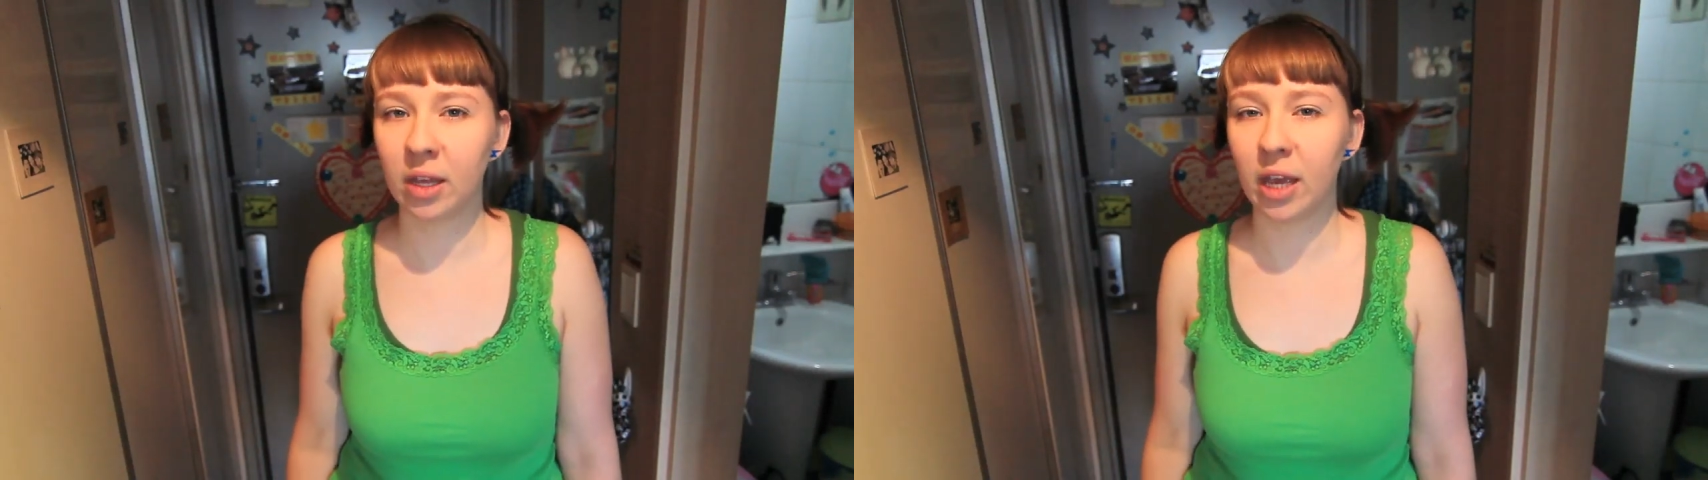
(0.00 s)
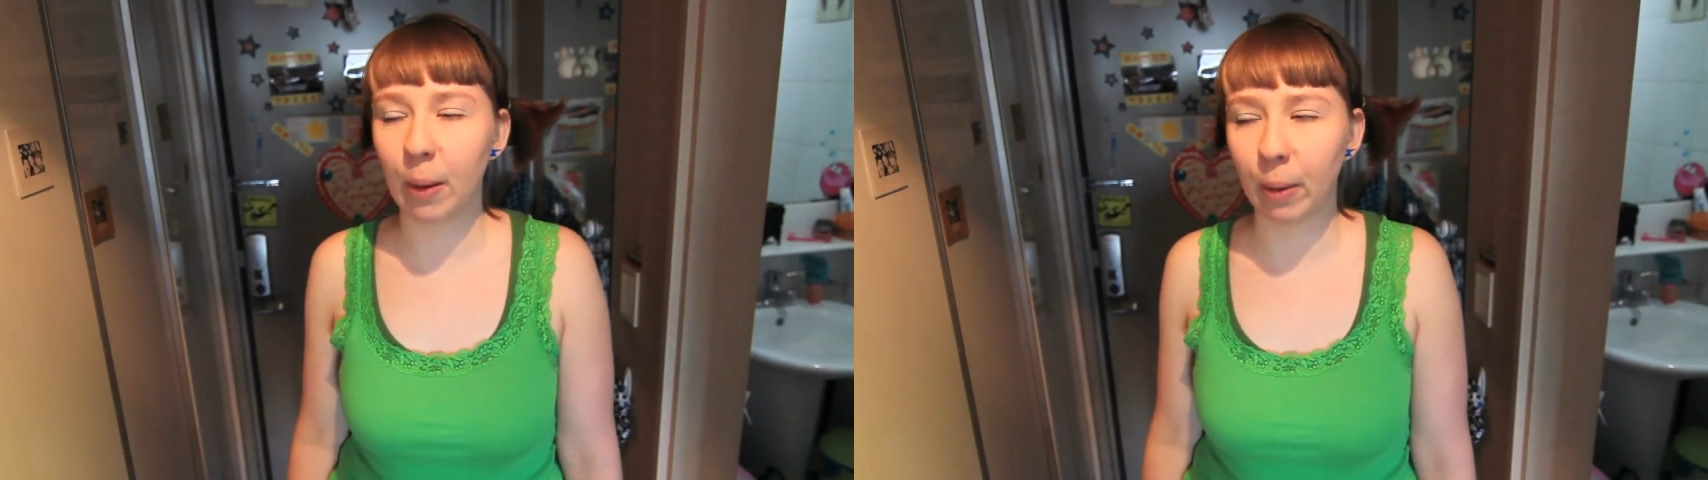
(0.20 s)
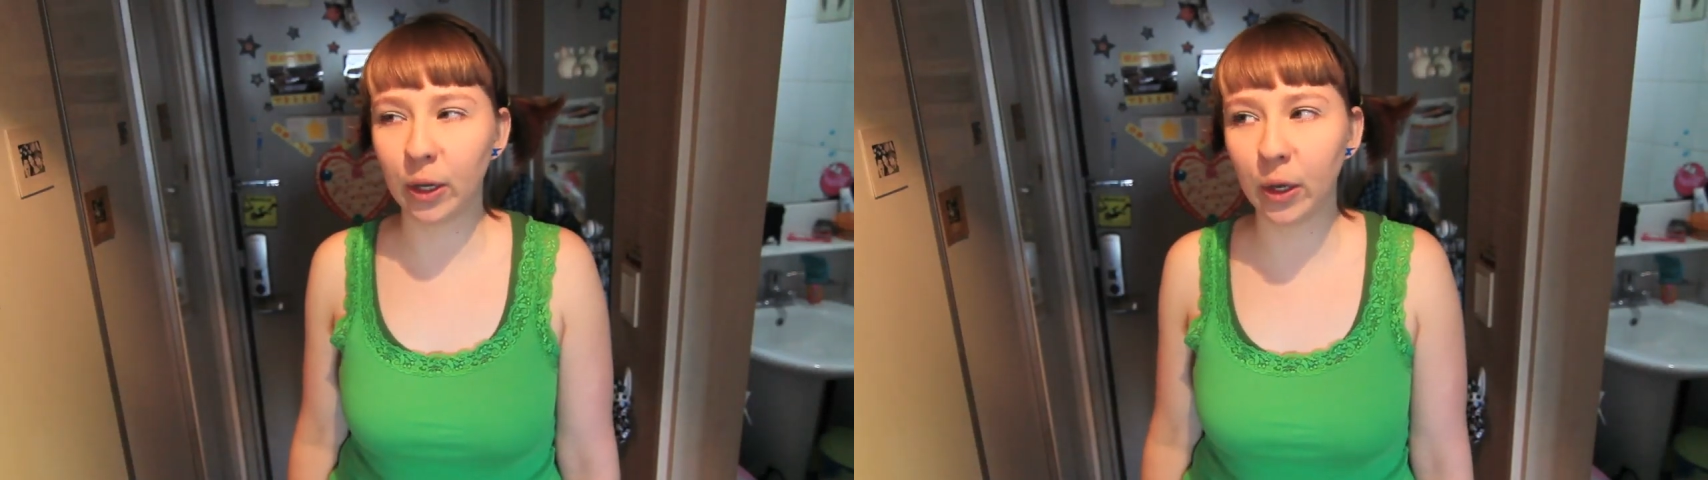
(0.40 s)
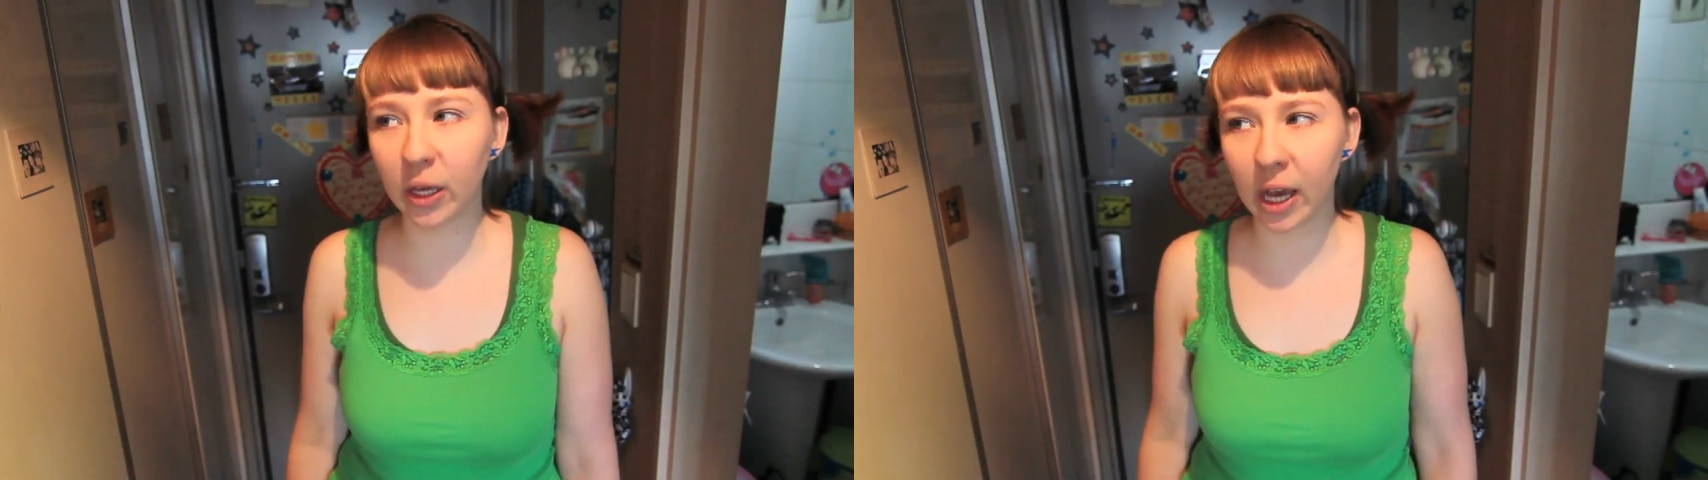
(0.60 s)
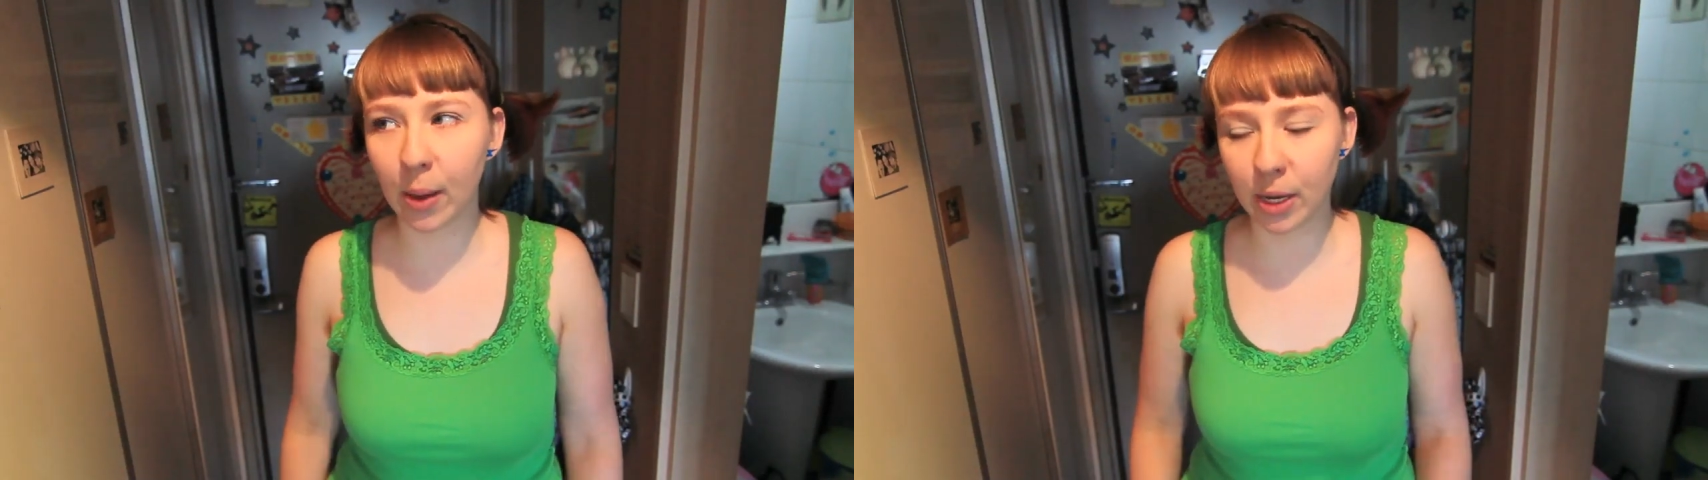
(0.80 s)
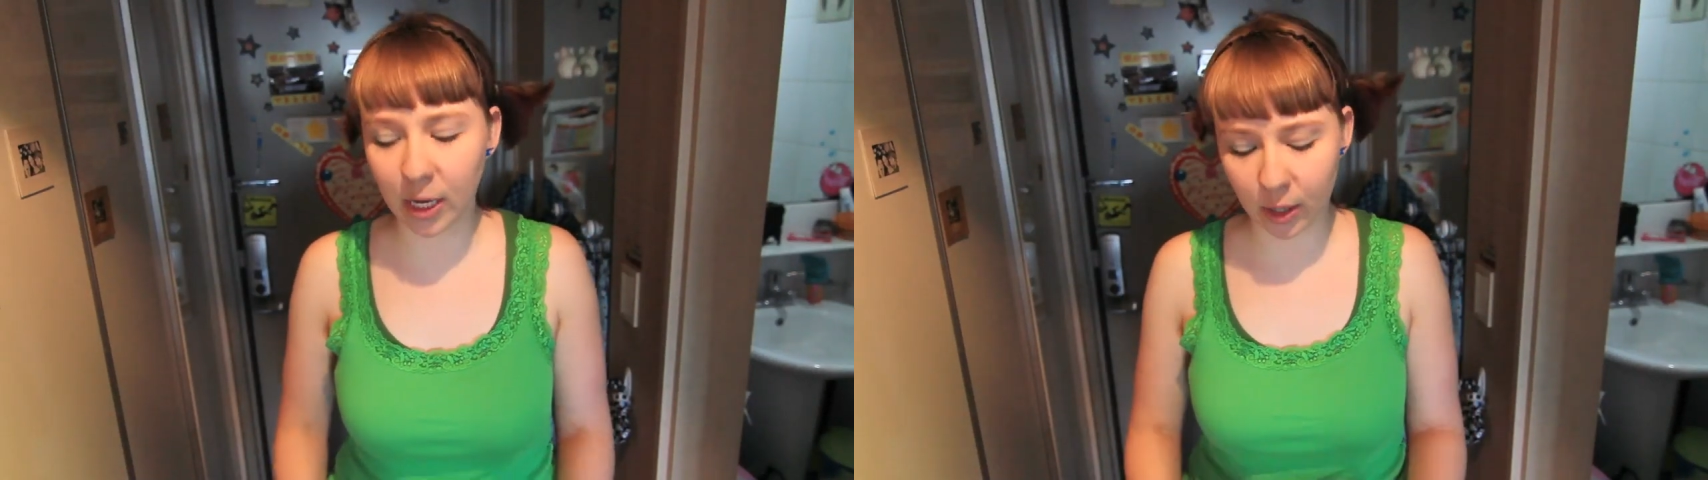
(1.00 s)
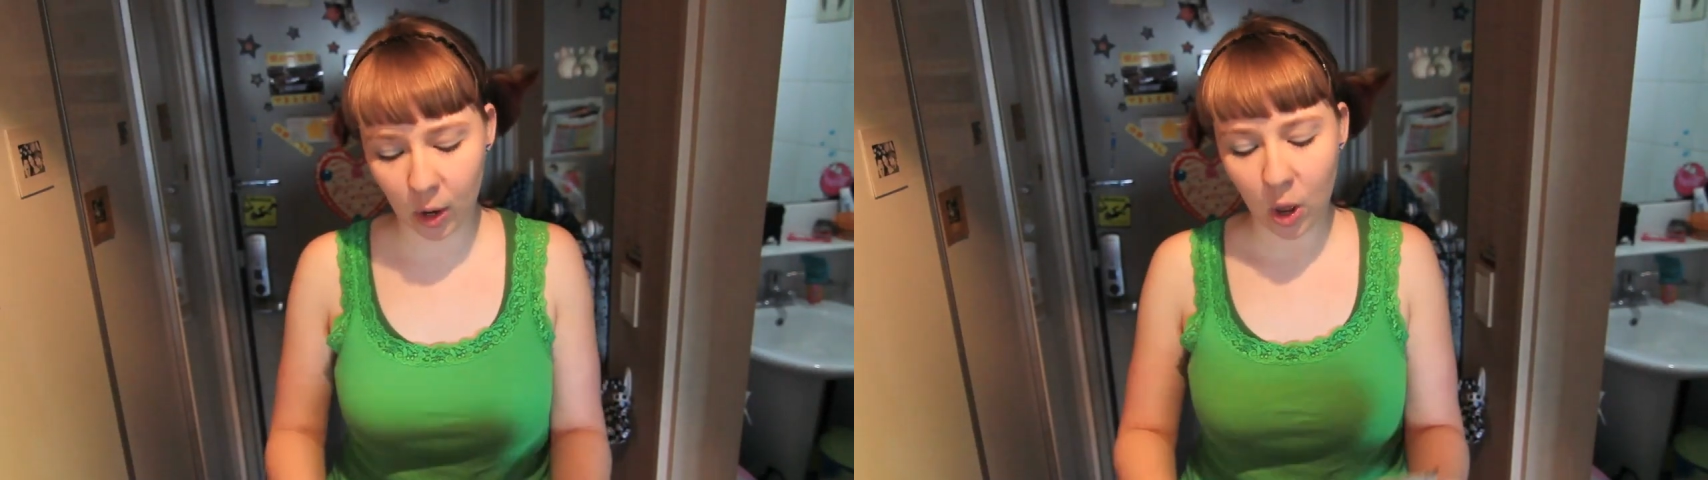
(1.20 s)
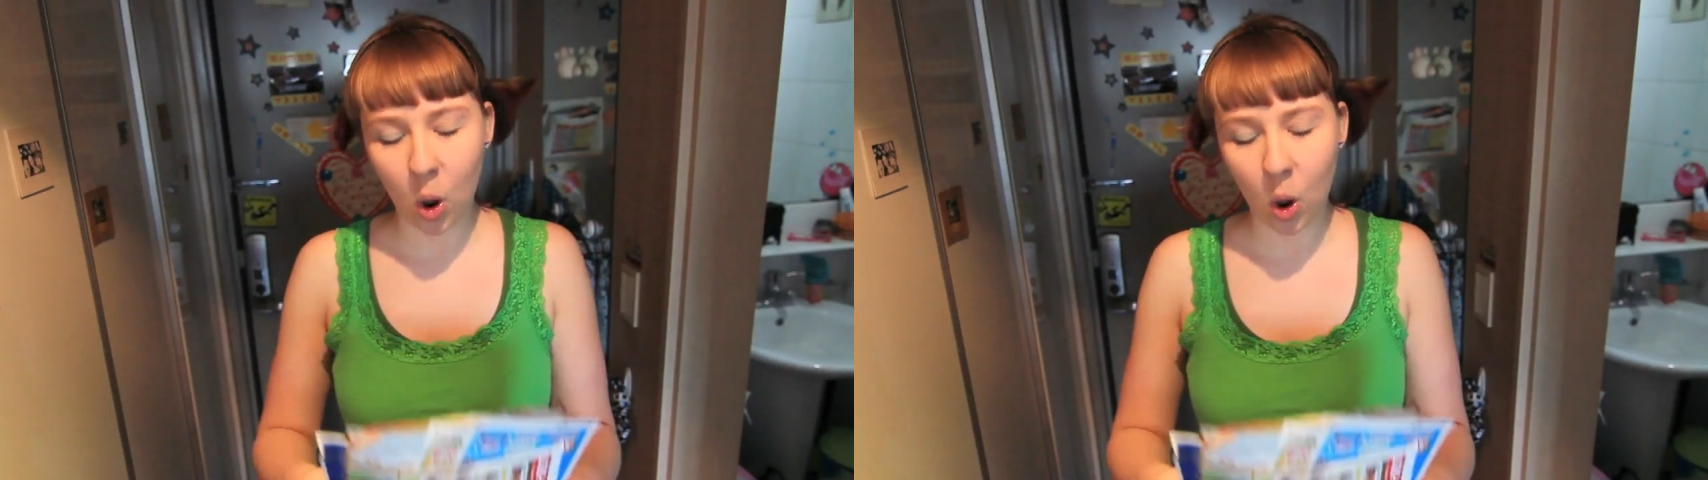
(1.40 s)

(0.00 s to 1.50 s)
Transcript: And by cooking, I mean